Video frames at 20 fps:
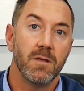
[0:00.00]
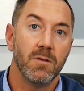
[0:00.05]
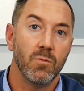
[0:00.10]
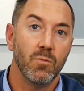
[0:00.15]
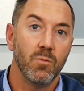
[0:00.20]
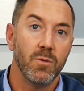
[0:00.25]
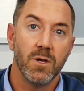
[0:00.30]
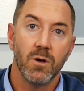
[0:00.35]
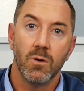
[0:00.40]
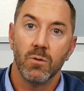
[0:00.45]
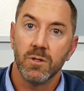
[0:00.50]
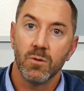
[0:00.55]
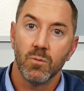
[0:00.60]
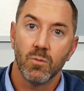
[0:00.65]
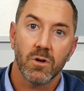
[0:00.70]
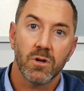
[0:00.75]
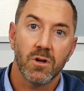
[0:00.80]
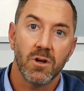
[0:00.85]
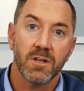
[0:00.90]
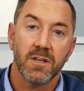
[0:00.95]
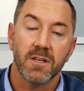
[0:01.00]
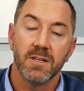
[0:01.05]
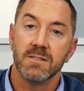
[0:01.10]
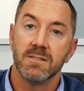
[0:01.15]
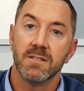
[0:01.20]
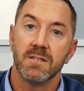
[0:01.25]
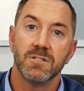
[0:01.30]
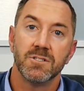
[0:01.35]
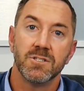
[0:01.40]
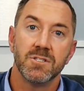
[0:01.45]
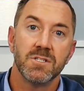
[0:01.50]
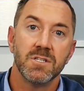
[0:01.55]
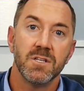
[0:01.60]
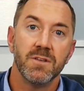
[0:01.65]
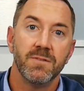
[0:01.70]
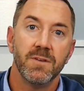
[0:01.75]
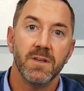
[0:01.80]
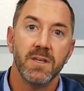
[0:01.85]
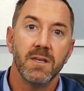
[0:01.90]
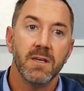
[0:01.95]
we only work on a contingency
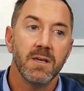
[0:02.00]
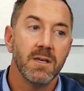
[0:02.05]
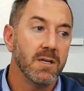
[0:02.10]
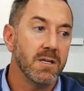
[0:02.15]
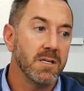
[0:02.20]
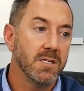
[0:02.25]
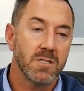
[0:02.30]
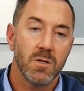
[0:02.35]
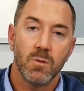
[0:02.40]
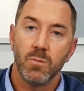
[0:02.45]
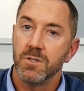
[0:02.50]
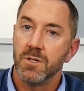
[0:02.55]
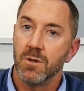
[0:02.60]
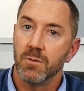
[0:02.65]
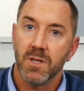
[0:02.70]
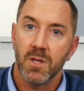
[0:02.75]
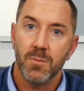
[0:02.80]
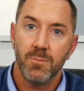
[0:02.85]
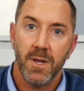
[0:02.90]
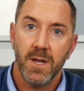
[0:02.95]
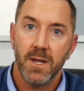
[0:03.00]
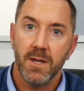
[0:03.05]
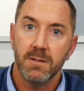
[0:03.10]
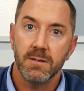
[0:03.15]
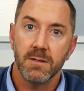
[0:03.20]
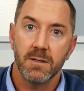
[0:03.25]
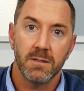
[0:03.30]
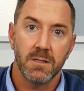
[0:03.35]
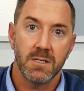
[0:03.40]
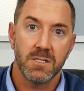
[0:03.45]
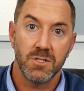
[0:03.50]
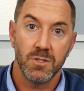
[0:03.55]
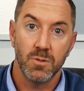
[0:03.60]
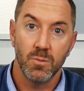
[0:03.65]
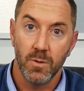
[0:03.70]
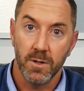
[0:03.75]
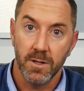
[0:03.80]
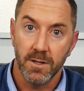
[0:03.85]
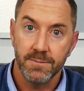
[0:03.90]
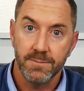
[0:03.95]
fee, so we don't get paid unless you
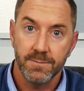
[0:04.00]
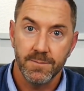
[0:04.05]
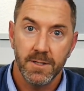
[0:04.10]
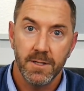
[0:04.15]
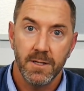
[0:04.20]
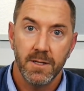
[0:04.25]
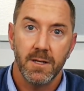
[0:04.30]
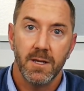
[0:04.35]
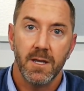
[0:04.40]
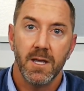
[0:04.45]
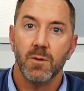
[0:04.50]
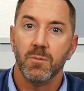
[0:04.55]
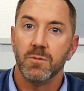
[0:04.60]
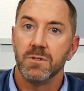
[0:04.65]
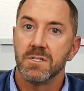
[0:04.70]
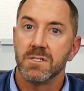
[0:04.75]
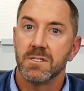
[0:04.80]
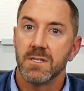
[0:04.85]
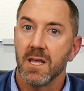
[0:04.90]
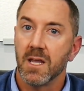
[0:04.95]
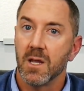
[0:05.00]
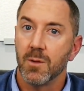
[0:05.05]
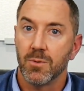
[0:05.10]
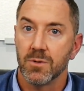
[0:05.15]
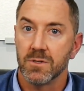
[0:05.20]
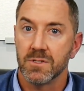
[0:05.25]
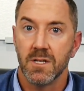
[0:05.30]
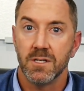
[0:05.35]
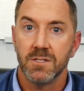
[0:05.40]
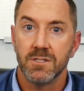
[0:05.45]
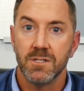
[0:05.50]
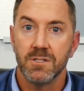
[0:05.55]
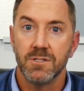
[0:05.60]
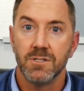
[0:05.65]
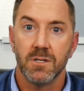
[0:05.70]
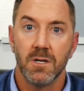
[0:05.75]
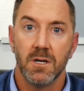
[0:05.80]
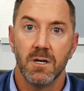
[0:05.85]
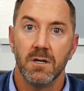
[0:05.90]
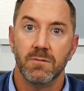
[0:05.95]
win, and we just take a
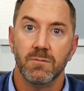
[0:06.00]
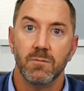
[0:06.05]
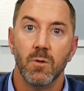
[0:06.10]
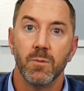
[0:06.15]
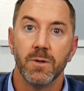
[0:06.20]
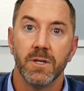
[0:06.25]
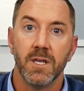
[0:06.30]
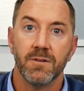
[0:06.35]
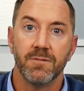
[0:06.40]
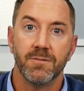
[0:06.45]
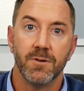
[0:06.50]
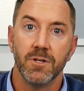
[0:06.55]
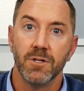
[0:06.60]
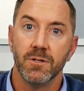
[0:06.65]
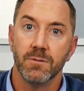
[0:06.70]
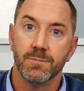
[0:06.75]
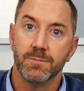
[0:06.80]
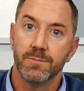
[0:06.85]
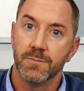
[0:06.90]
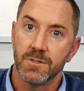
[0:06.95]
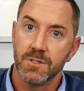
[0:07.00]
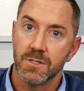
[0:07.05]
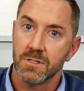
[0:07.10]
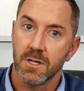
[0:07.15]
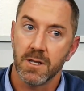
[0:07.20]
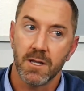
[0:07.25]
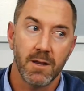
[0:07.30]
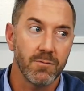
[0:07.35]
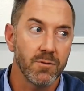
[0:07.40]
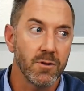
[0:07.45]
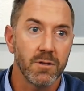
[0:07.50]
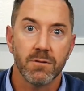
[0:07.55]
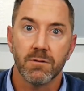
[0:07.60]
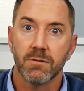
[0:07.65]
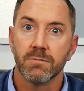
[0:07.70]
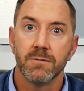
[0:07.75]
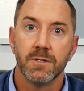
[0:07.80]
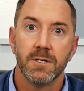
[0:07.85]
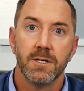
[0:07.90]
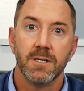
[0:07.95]
percentage of what we get for you, just like every other
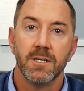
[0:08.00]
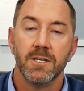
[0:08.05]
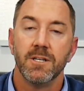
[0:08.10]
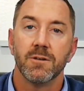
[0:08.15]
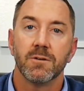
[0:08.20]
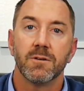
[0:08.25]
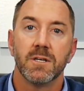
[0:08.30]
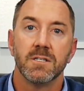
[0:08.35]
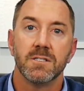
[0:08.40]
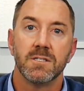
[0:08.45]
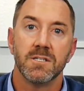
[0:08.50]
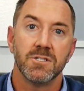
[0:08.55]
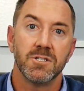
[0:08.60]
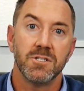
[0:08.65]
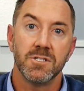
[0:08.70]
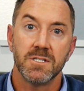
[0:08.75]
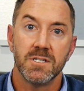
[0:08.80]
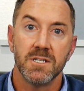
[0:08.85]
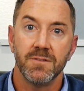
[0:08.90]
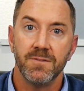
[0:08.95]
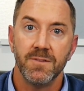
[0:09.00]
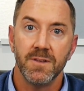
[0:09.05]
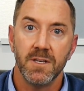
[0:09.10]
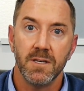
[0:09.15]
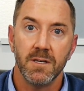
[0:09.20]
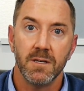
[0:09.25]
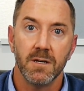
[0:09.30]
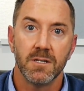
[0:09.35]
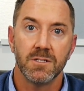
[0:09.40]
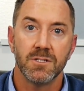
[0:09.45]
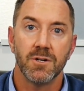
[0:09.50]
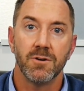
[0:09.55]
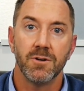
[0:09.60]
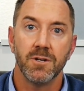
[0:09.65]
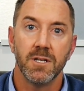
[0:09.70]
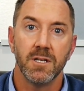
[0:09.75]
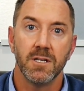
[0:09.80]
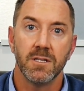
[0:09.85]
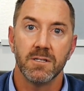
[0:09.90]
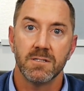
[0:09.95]
contingency fee
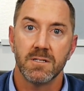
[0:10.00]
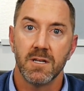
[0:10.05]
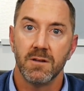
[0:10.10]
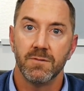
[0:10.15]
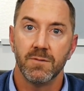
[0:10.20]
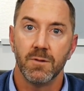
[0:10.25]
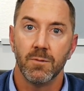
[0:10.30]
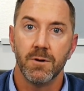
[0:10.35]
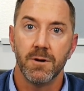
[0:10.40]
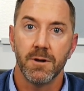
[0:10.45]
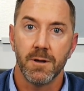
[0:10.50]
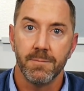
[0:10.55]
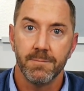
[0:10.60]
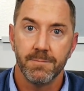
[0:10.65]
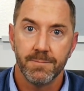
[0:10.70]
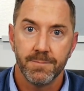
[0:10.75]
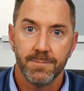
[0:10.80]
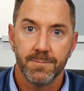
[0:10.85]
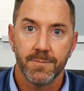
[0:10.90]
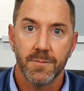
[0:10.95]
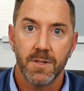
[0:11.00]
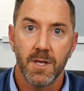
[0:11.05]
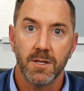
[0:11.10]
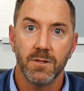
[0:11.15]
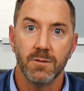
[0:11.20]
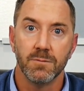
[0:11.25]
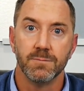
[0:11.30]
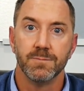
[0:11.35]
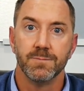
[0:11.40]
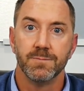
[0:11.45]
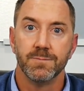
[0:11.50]
attorney in the state of Florida. Thank you.